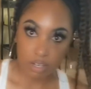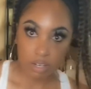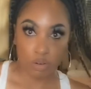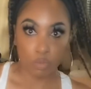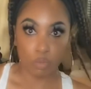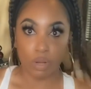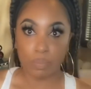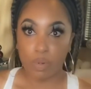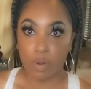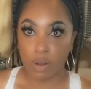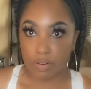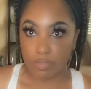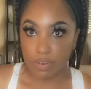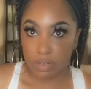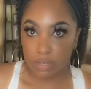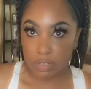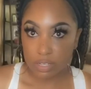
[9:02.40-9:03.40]
one part
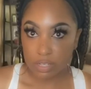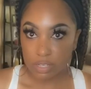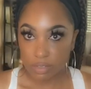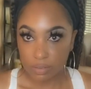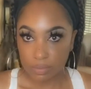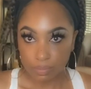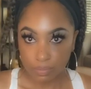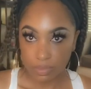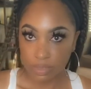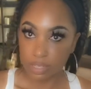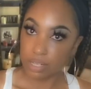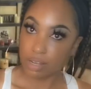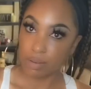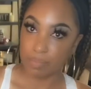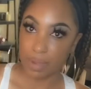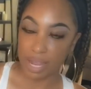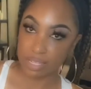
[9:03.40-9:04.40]
first.
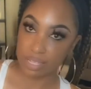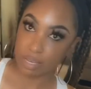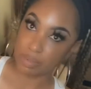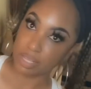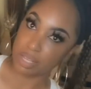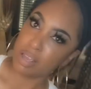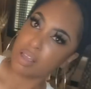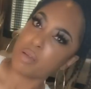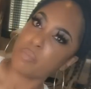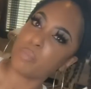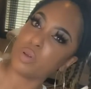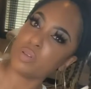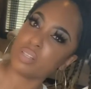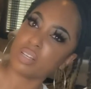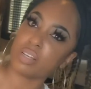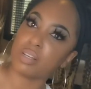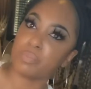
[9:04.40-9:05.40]
Mine comes in,
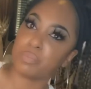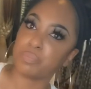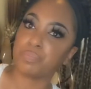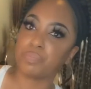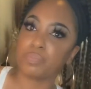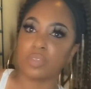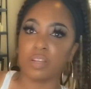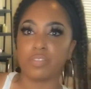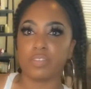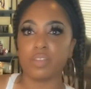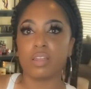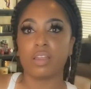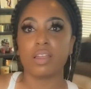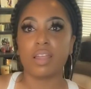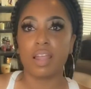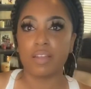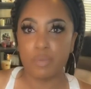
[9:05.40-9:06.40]
most,
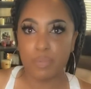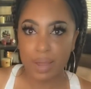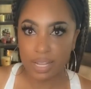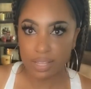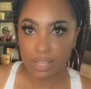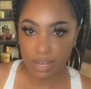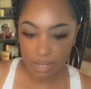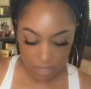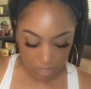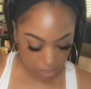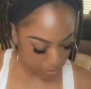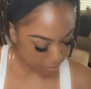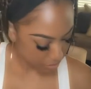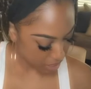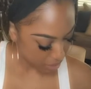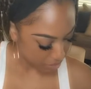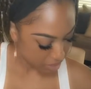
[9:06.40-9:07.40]
everybody that
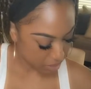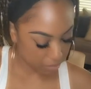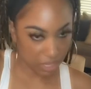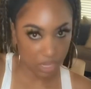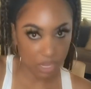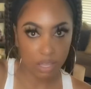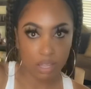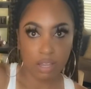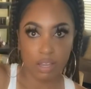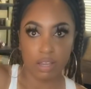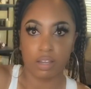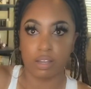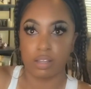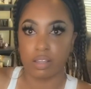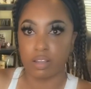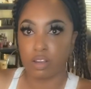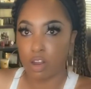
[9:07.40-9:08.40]
comes to me,
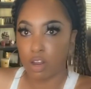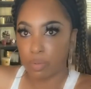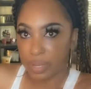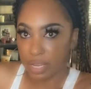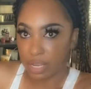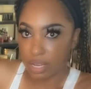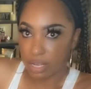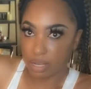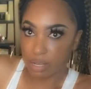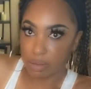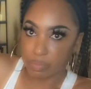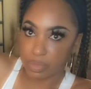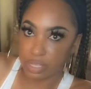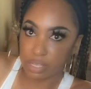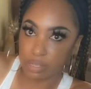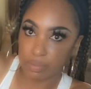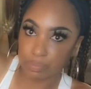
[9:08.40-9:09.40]
the garment
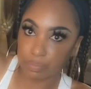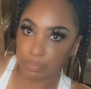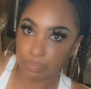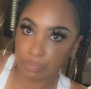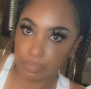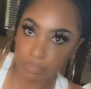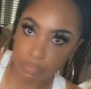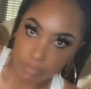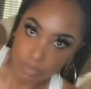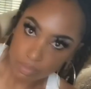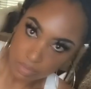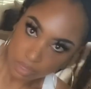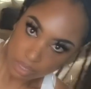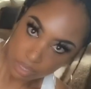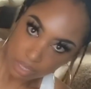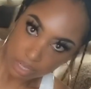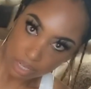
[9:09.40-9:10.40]
comes
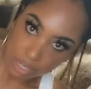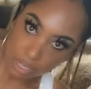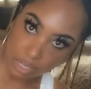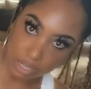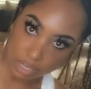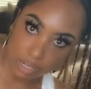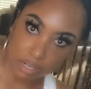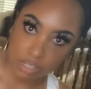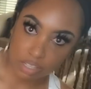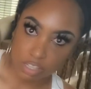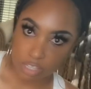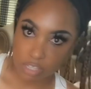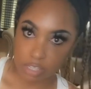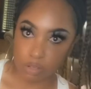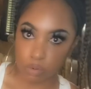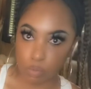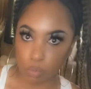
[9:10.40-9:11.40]
in
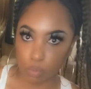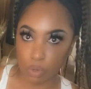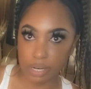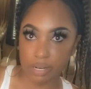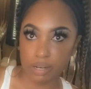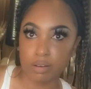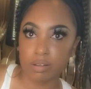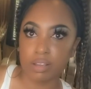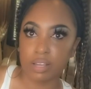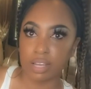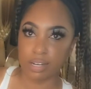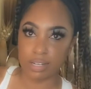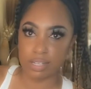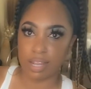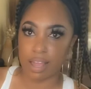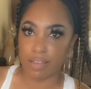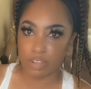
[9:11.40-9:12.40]
just one. It
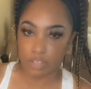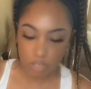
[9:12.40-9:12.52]
doesn't have the